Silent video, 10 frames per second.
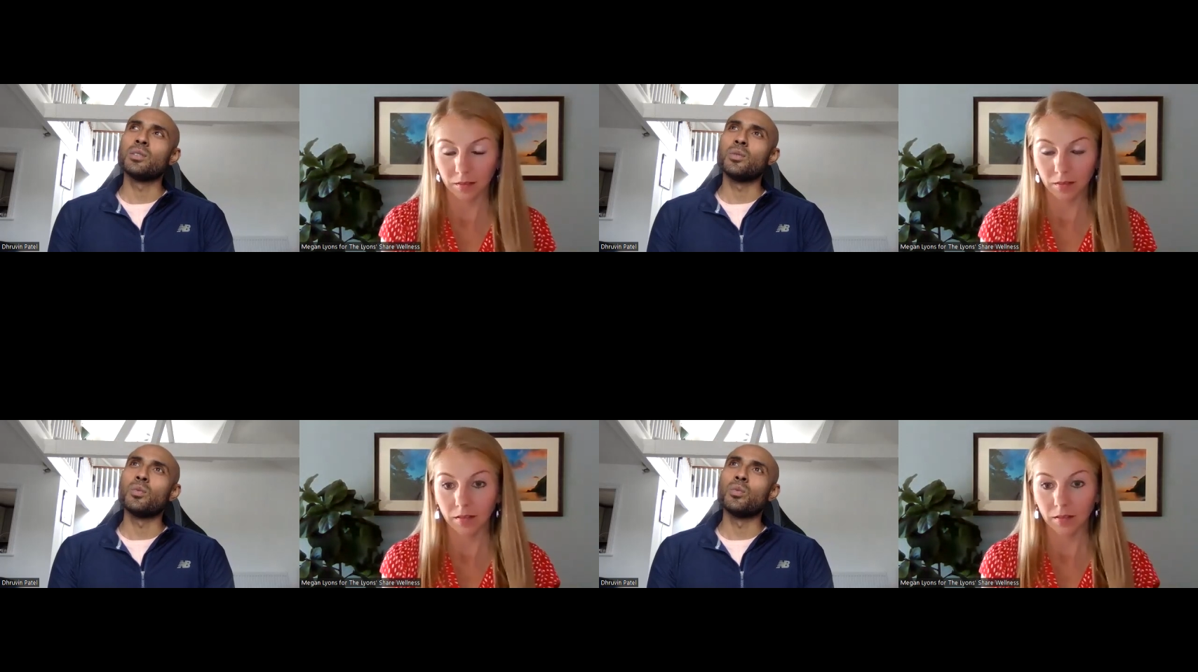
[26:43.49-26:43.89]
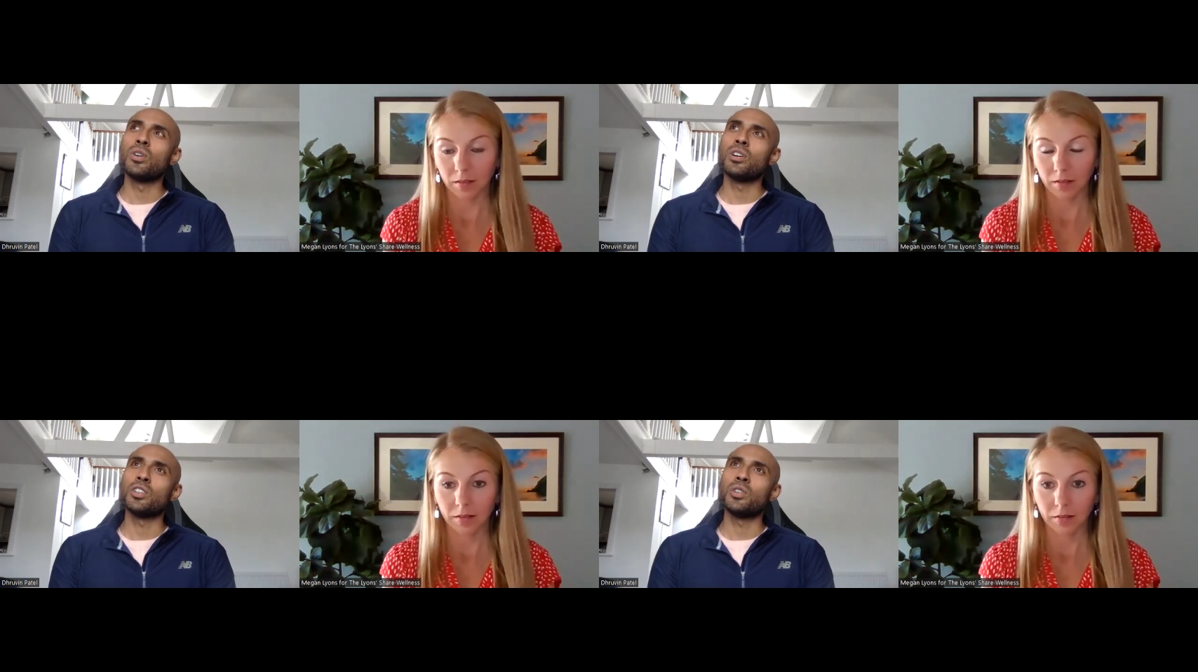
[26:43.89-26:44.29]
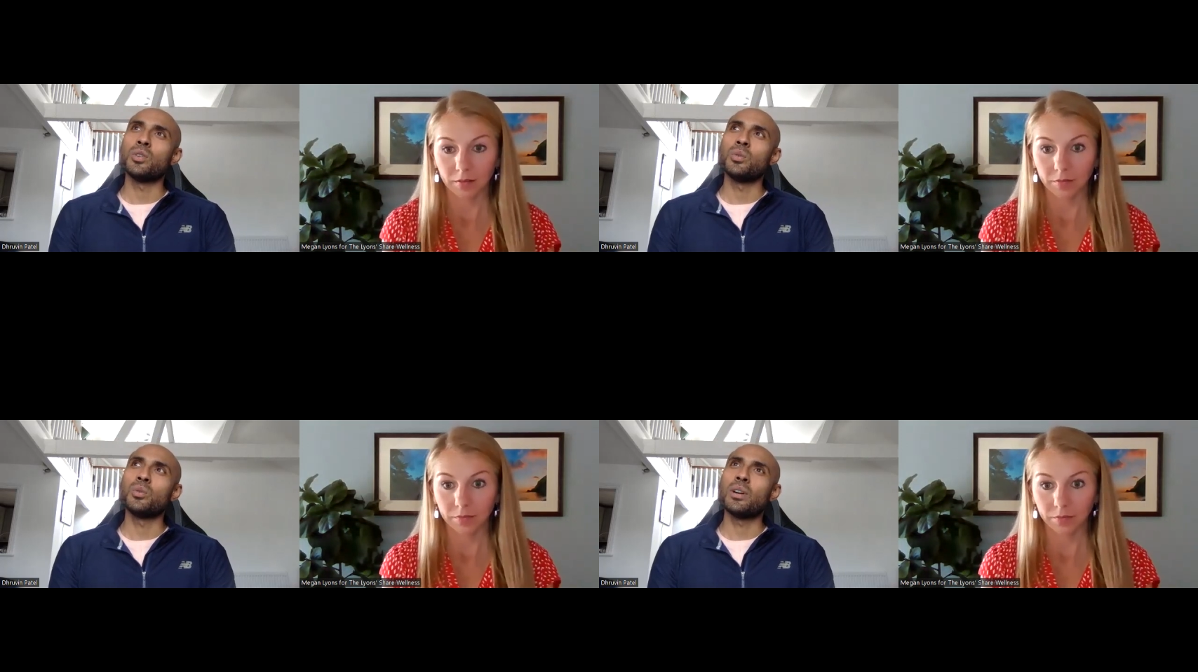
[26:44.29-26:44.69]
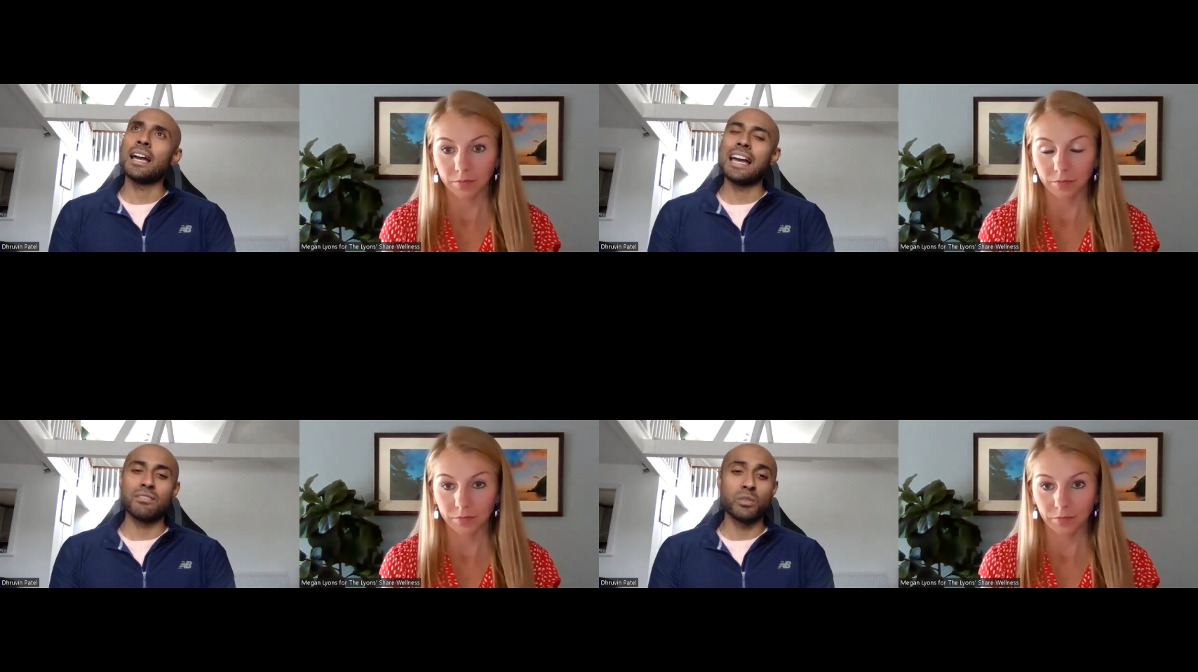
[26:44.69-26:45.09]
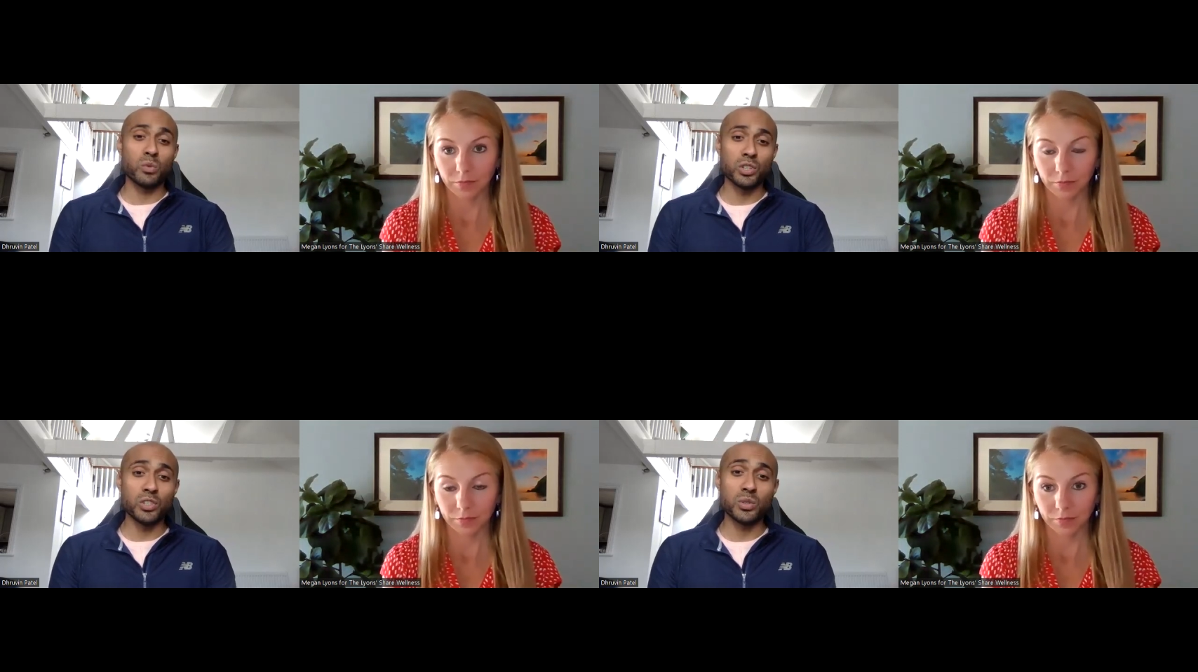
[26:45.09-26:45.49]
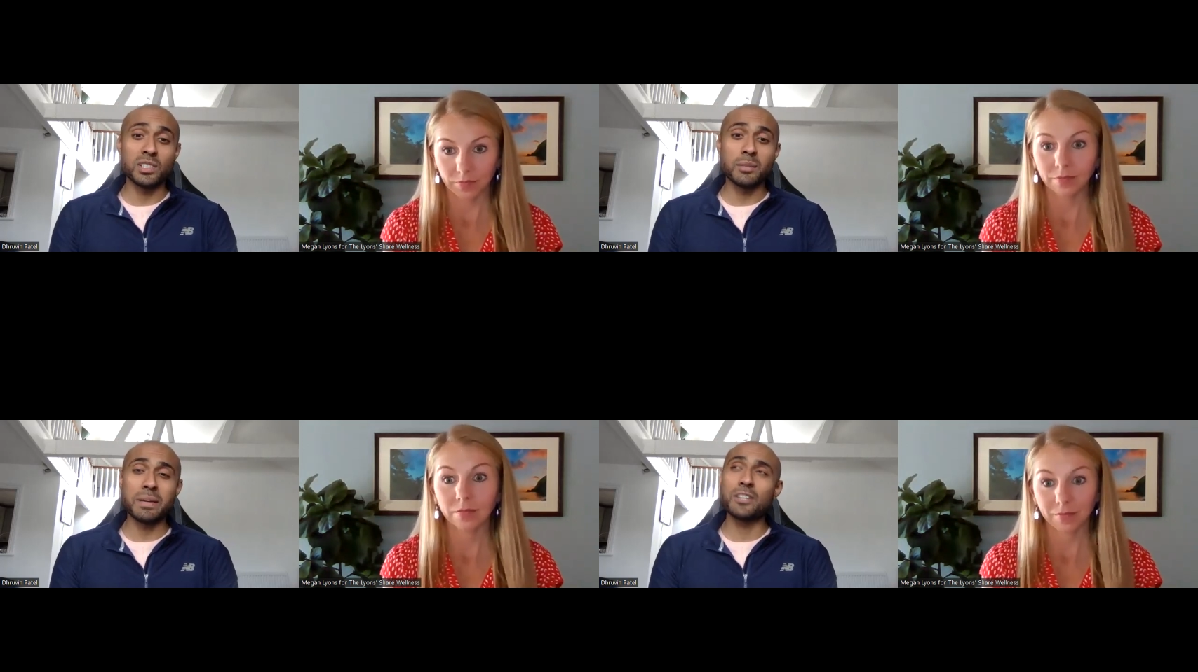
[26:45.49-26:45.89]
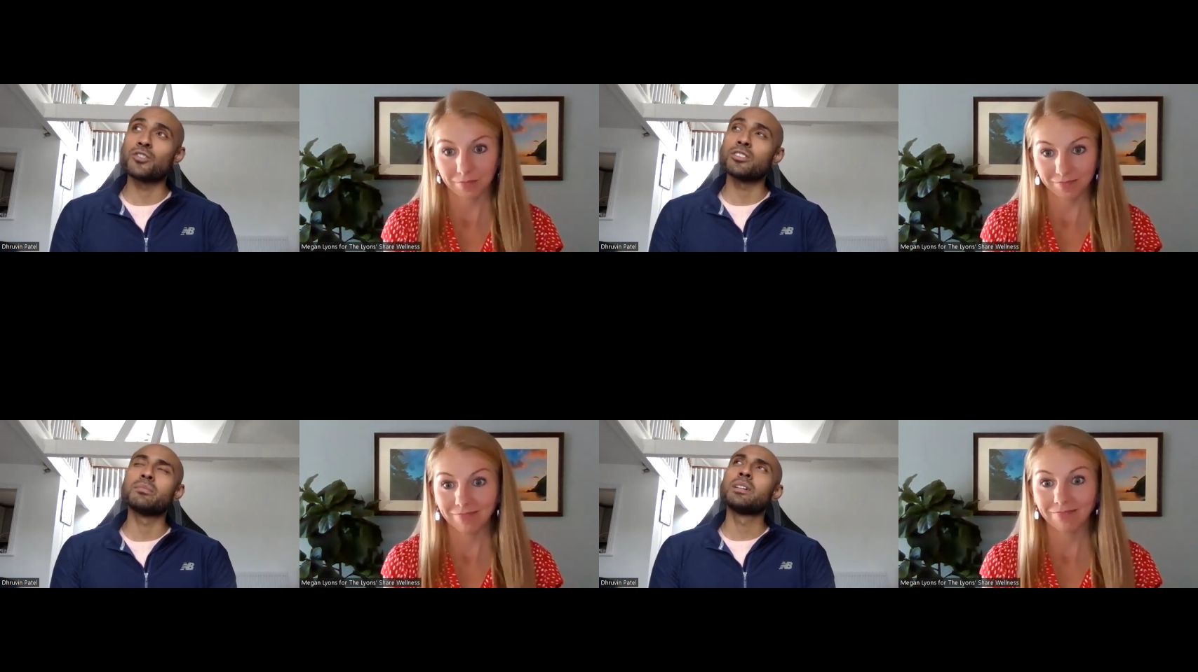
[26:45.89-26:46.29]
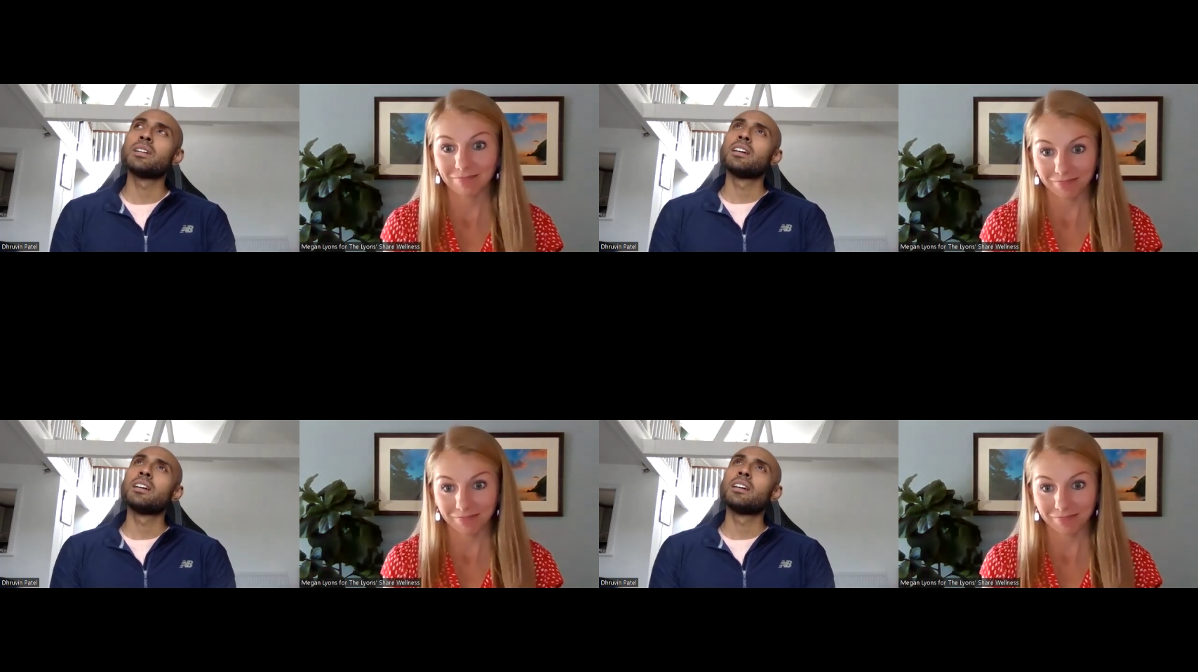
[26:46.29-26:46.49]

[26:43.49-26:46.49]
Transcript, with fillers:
Speaker 1: what you have and what you do in the bedroom.